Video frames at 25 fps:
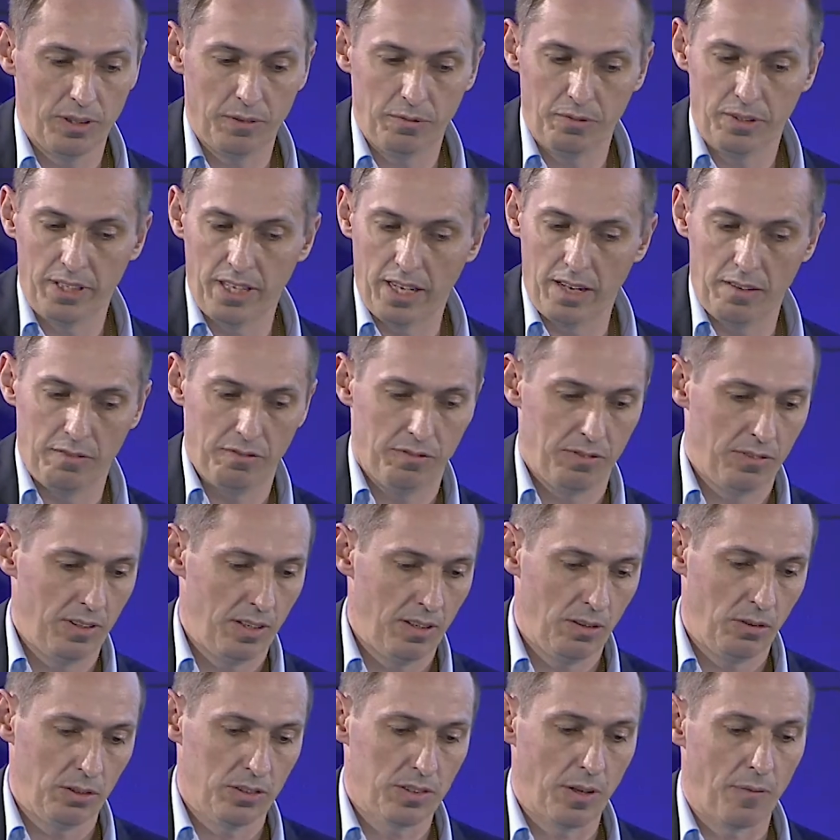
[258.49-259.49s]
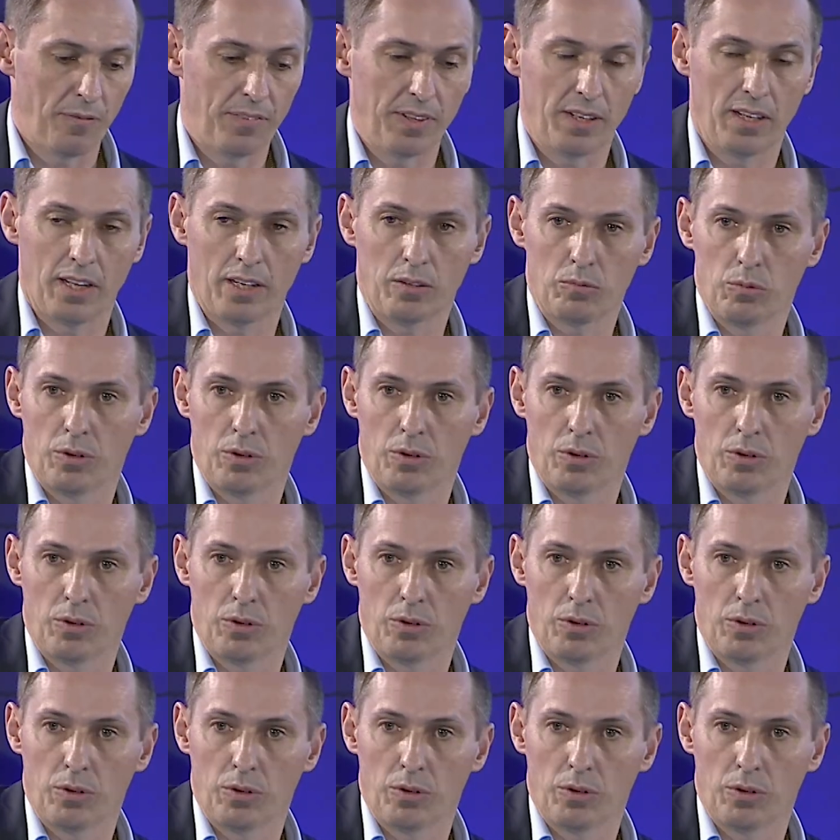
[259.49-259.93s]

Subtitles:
we have now something like